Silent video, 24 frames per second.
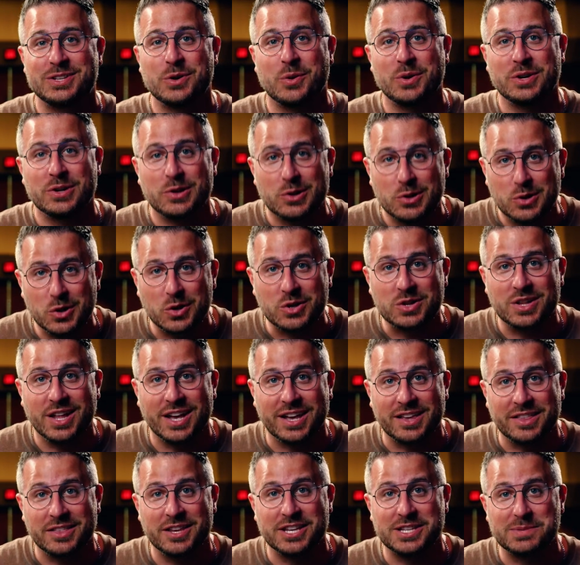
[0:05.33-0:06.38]
going to look
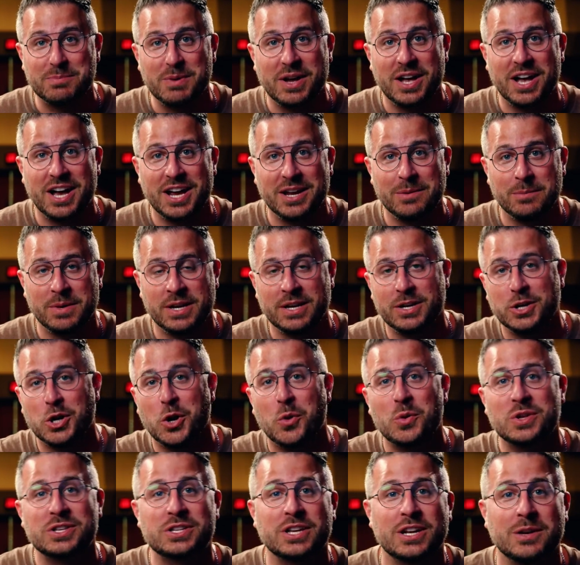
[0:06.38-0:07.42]
like this behind me. No
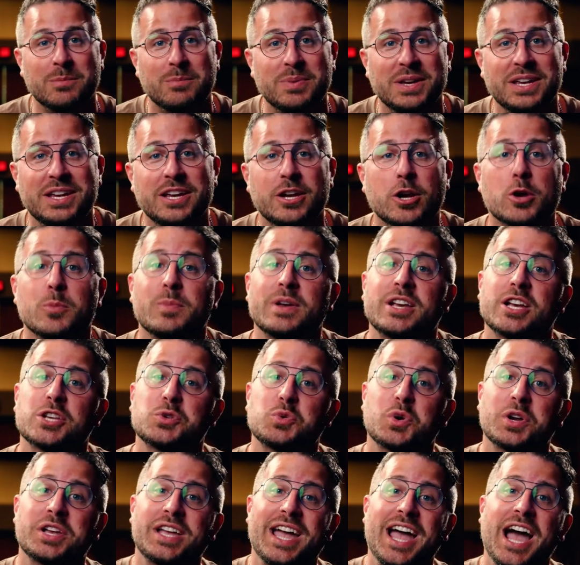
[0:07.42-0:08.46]
one's going to be here because
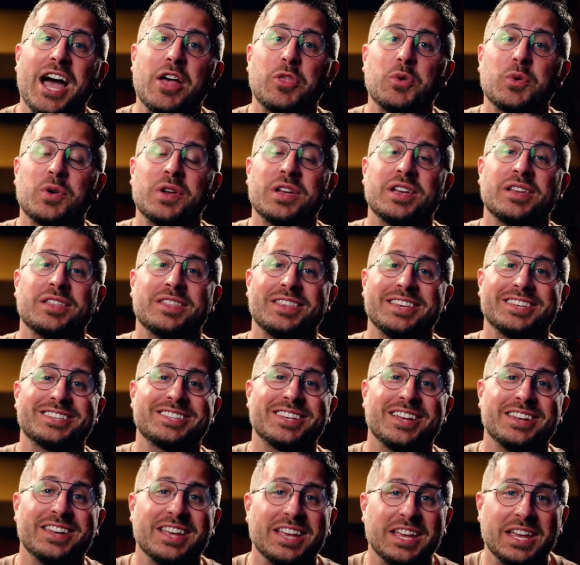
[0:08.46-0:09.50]
we're gathering this
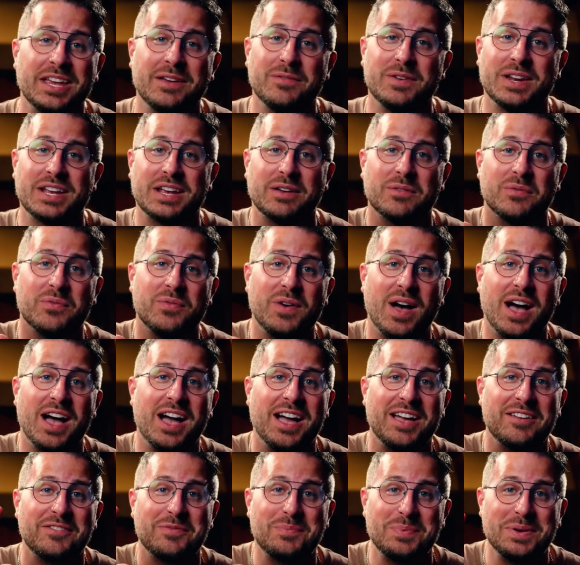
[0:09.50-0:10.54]
Sunday evening at
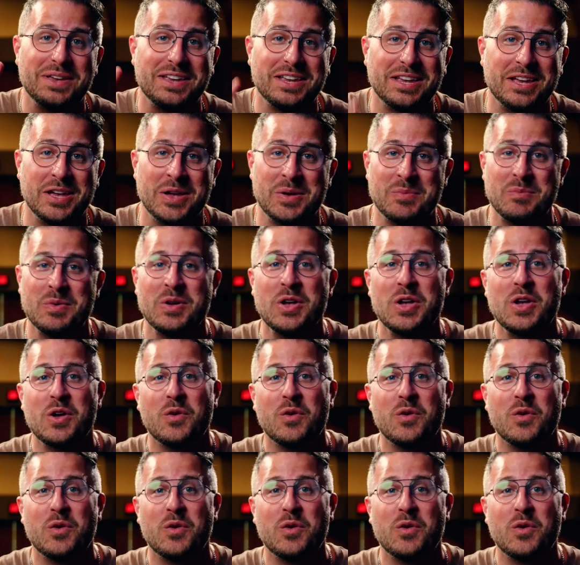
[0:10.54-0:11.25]
5 p.m.